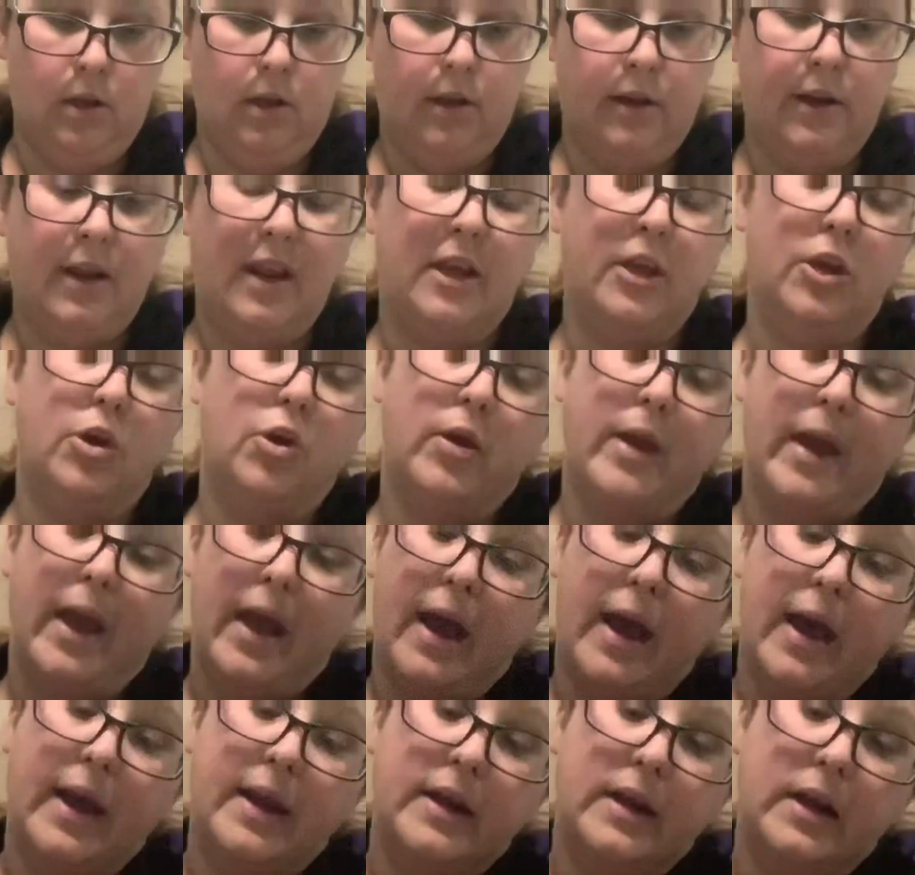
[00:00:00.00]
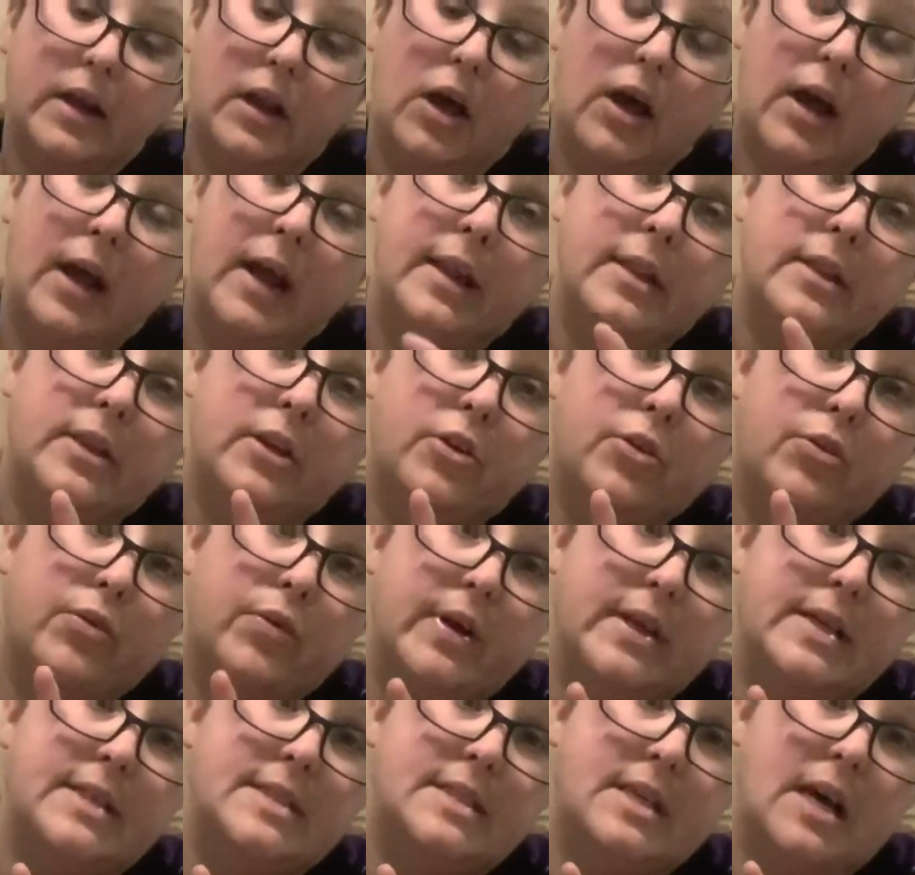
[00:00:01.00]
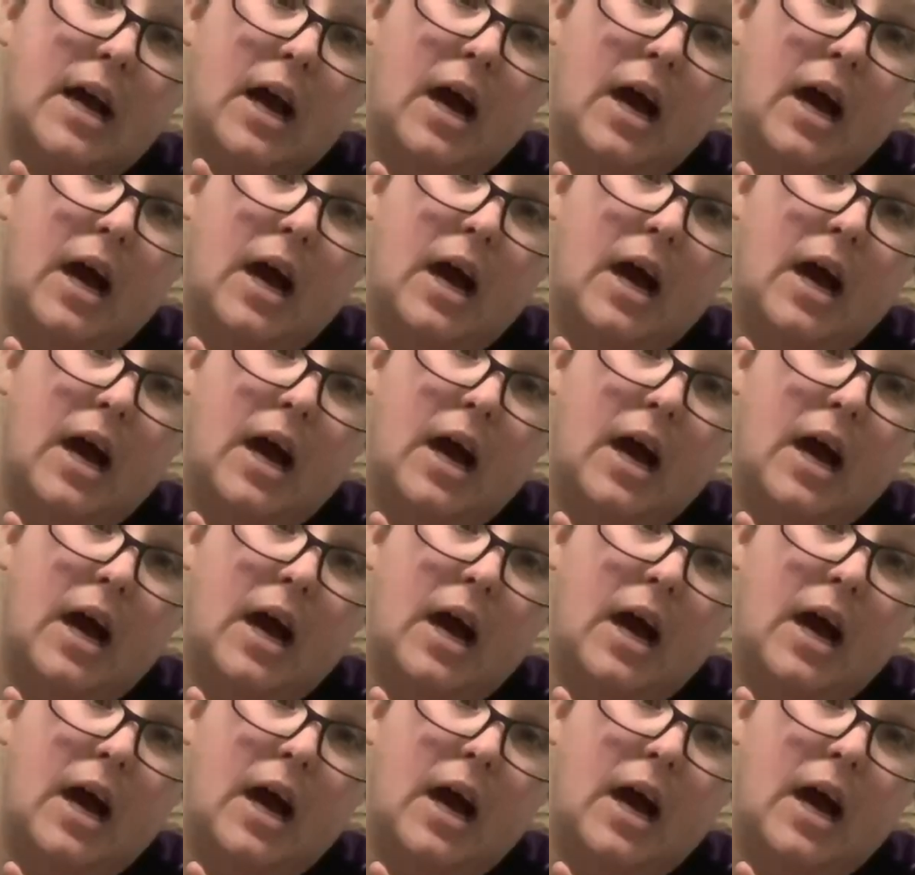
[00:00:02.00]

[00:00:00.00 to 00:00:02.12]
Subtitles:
Now you can line the crease